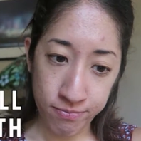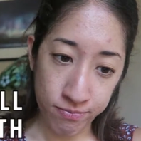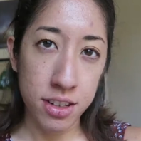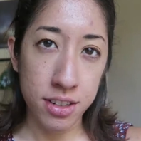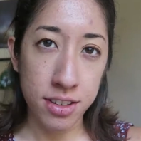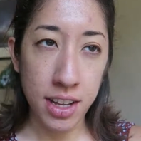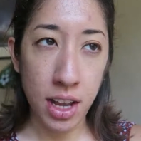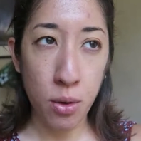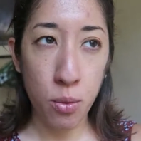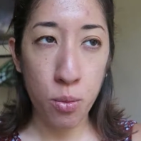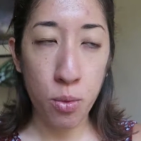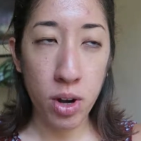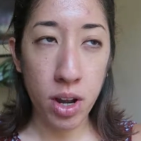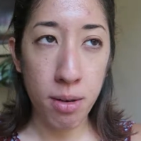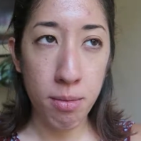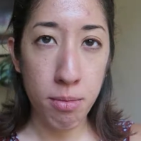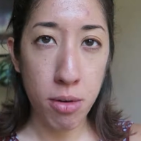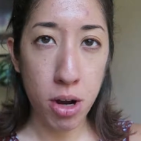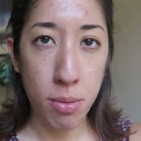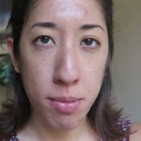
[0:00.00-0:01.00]
There's not
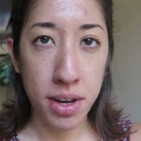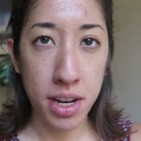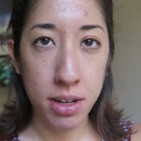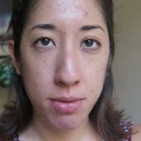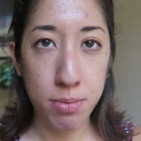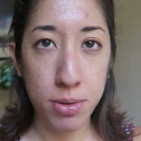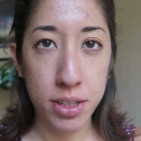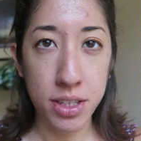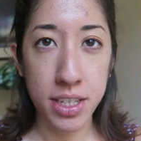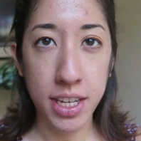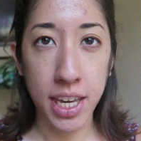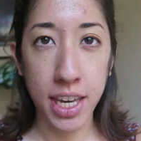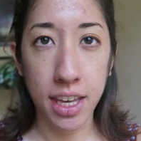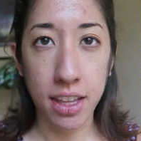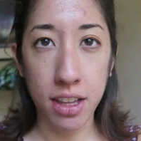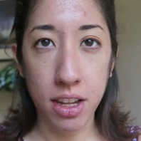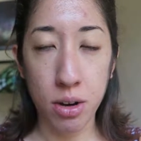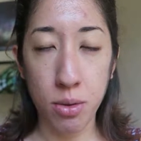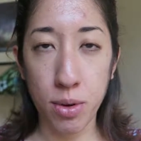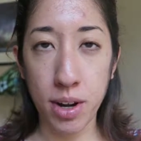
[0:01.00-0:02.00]
one moment in
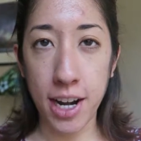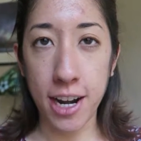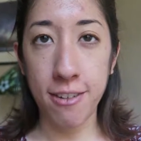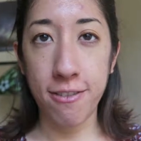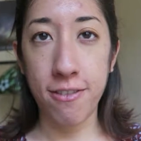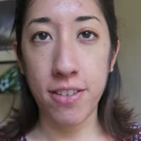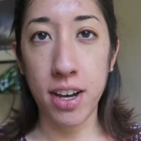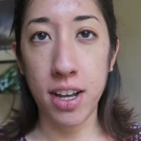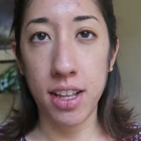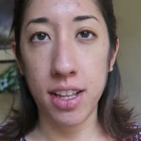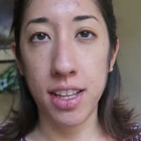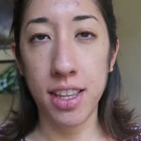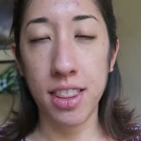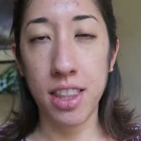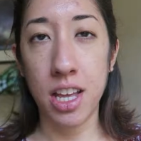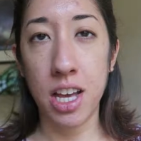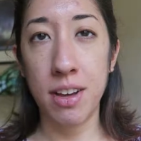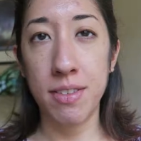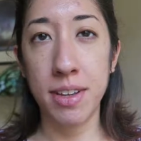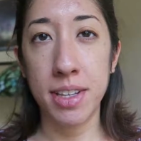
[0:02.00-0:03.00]
particular where I fell in
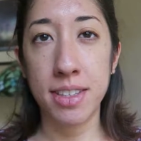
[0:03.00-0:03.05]
love.